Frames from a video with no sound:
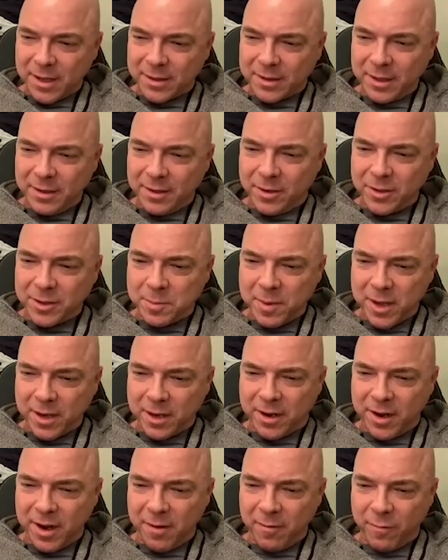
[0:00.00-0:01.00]
think because my
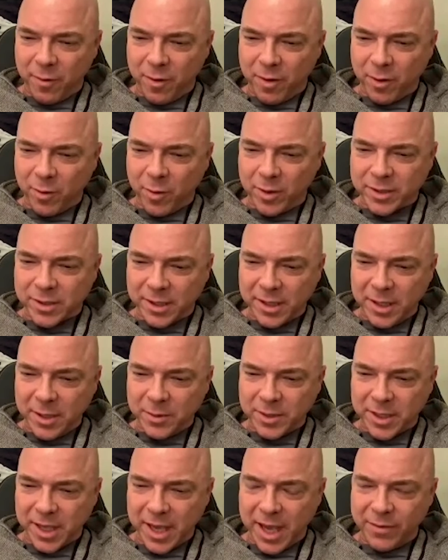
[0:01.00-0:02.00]
grandfather was a
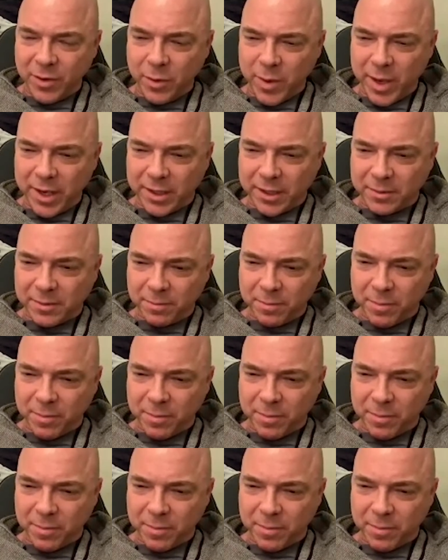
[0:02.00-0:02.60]
heavyweight